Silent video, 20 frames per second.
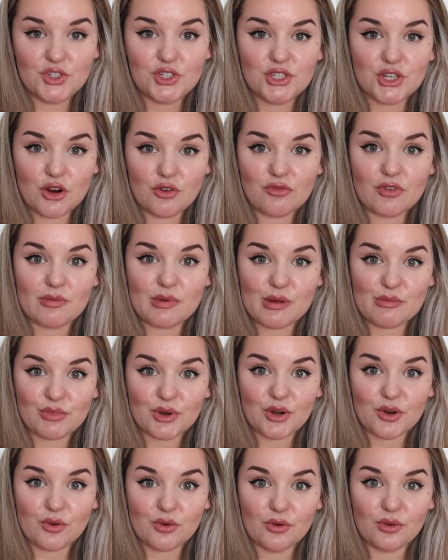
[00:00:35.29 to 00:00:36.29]
don't remember
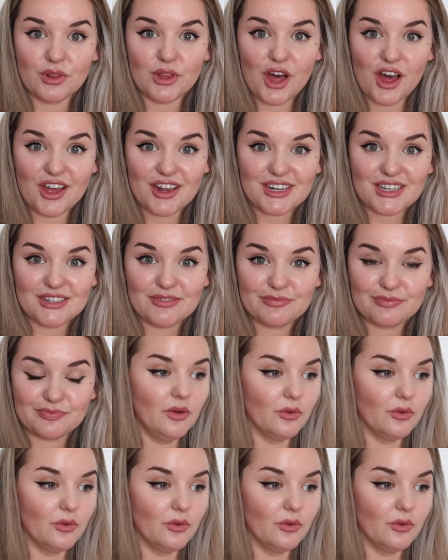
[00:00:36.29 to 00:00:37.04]
a whole lot.